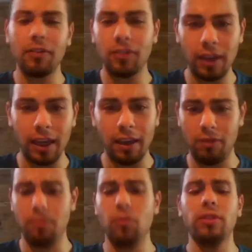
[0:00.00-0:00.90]
today.
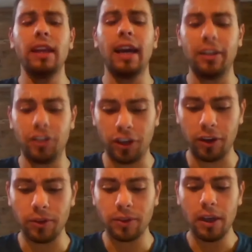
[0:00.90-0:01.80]
Even Bruce Lee had
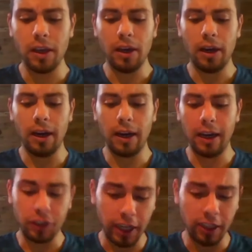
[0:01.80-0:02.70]
journals, uh,
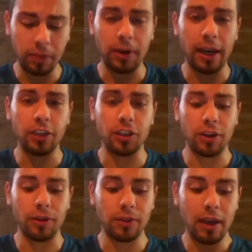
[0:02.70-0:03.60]
and Shakespeare had
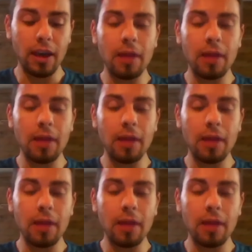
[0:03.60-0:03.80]
journals.